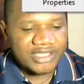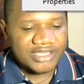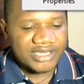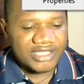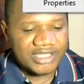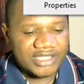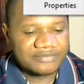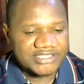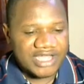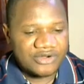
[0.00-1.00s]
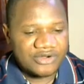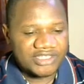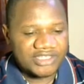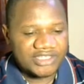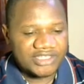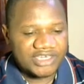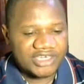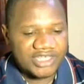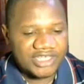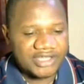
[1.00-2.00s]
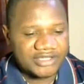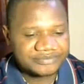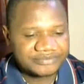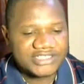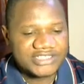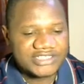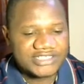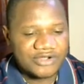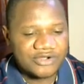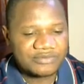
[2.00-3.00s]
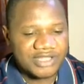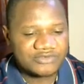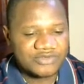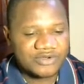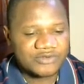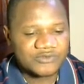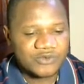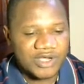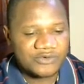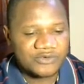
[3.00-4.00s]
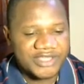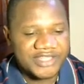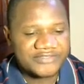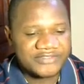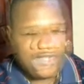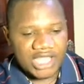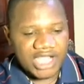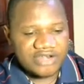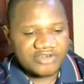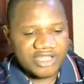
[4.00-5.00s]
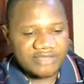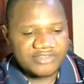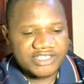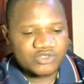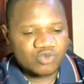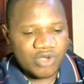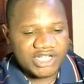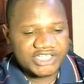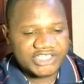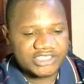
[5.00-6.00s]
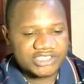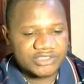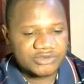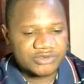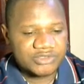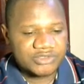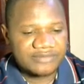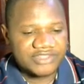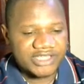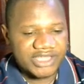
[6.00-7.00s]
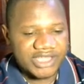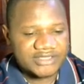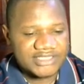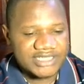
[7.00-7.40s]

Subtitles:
Then I can paste a copy in here. So this is the copy that we are going to work with. I can rename this worksheet to something else.